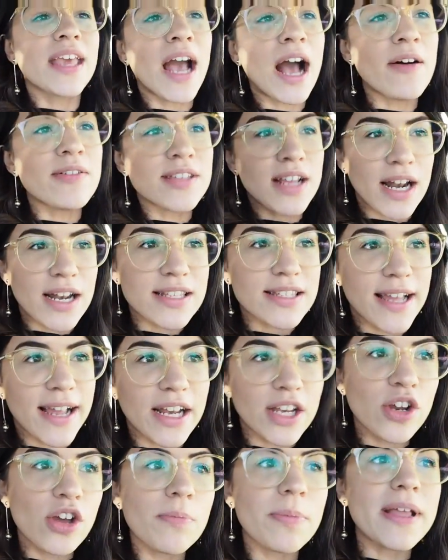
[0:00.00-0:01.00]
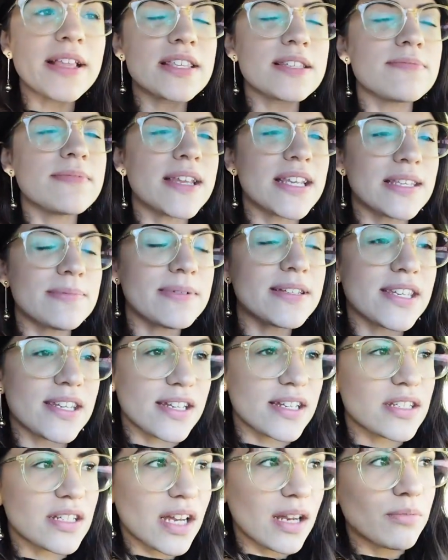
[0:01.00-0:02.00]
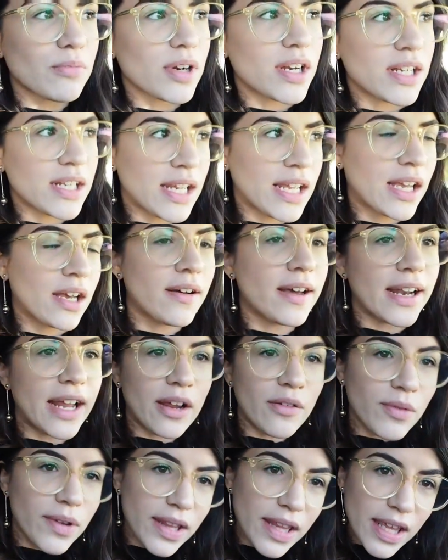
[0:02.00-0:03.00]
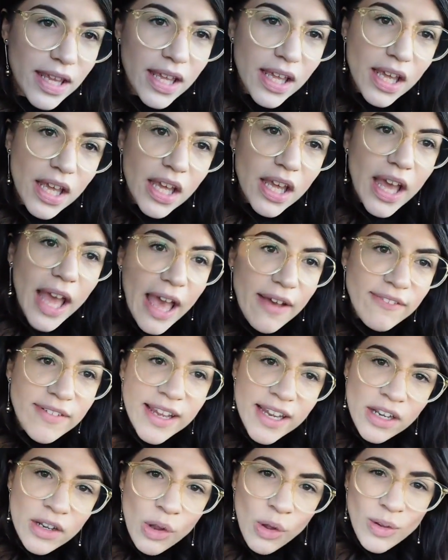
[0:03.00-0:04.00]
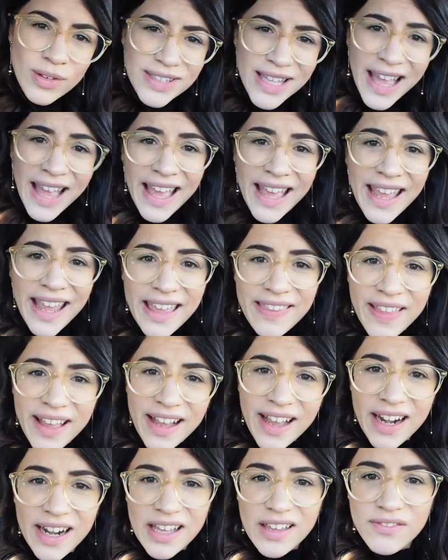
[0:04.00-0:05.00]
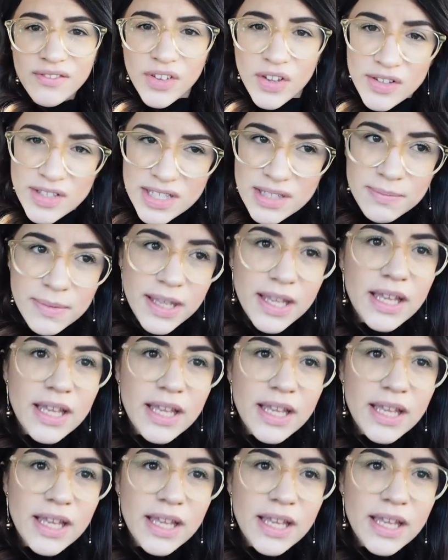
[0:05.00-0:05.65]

Yeah, I was kind of like, no, but it's meant to be dinner time right now, and I really haven't eaten all day, and that kind of confuses me.